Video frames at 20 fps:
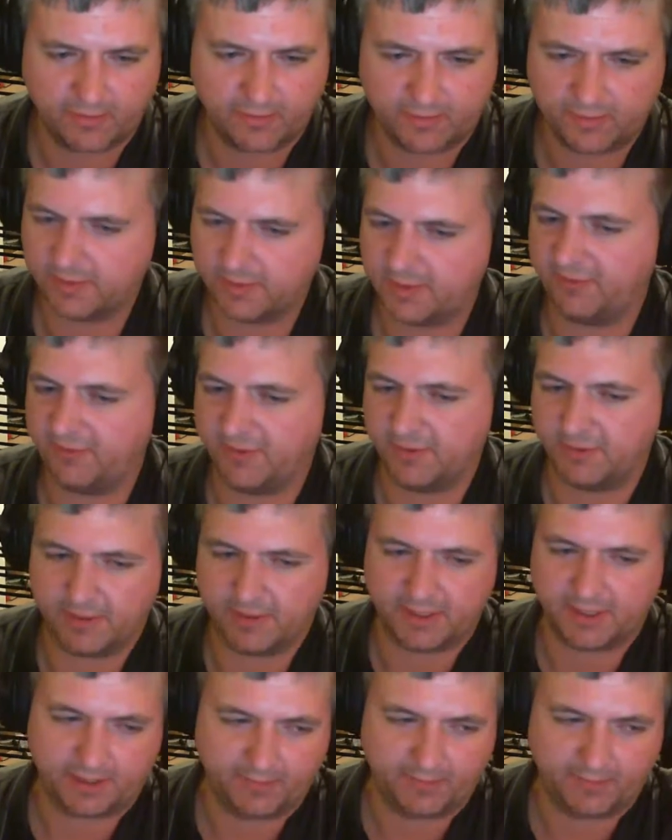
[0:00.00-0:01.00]
We'll definitely be
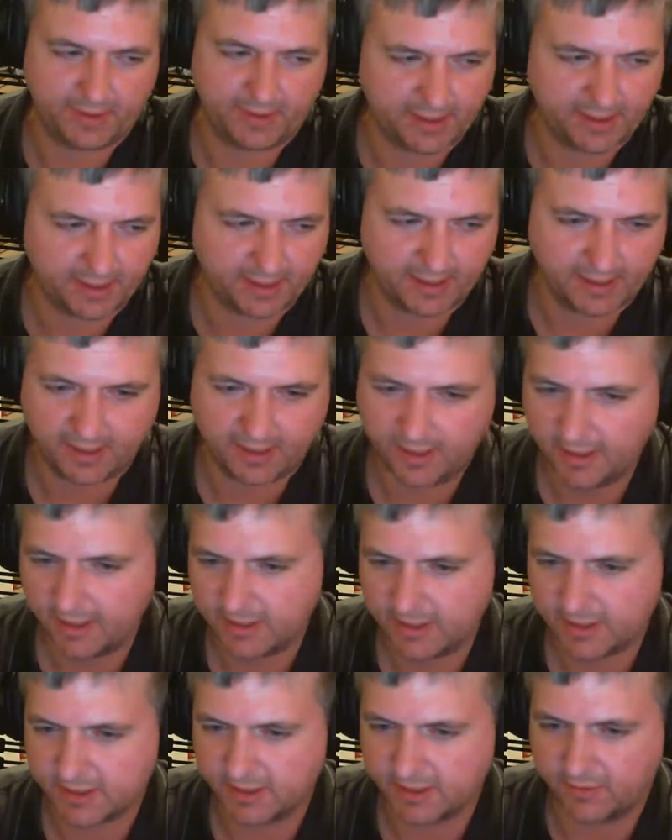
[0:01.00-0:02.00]
talking about that again.
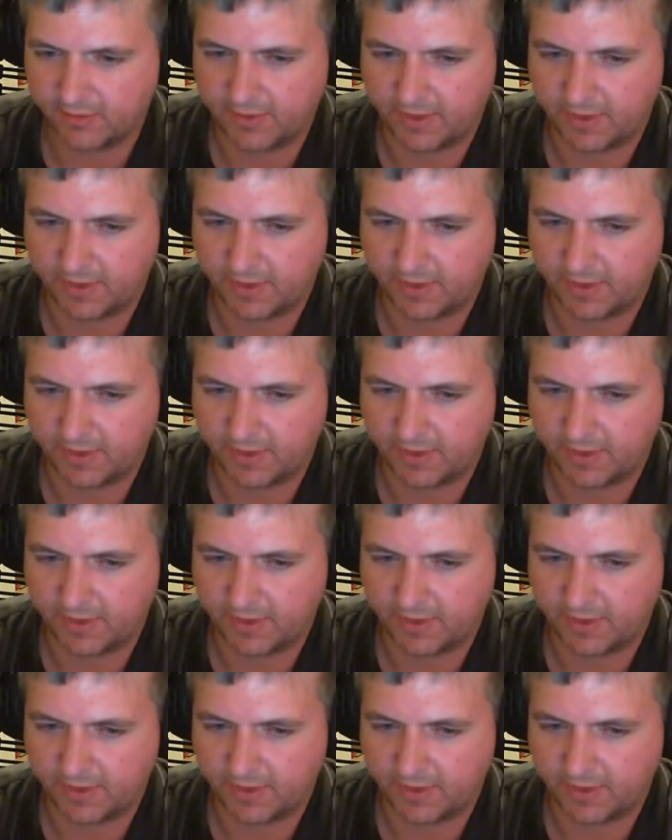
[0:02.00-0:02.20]
So